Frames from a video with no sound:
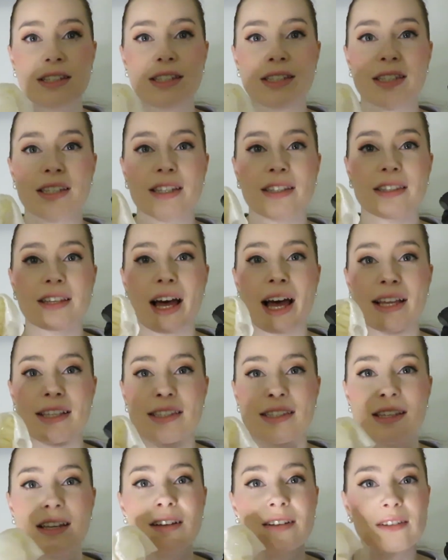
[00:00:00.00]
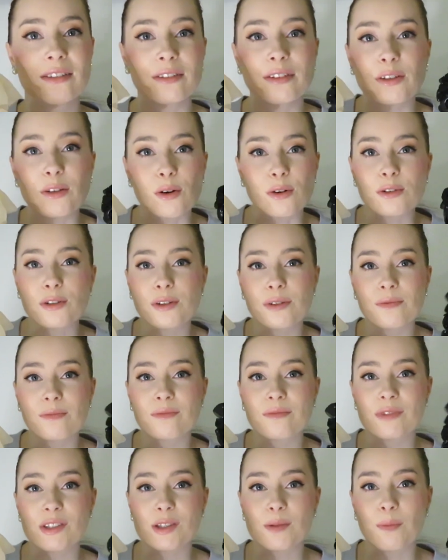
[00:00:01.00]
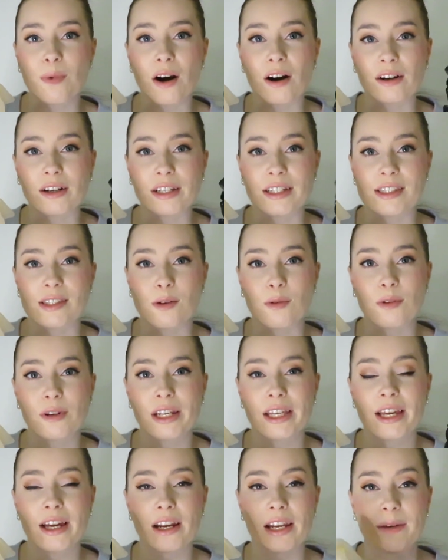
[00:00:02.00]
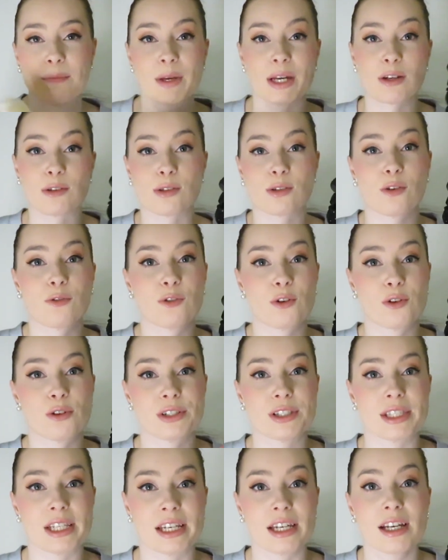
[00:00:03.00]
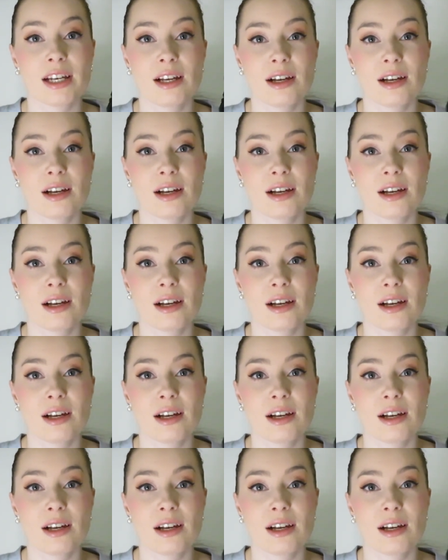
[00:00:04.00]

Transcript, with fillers: isn't as, you know, sparkly so clearly, because of course the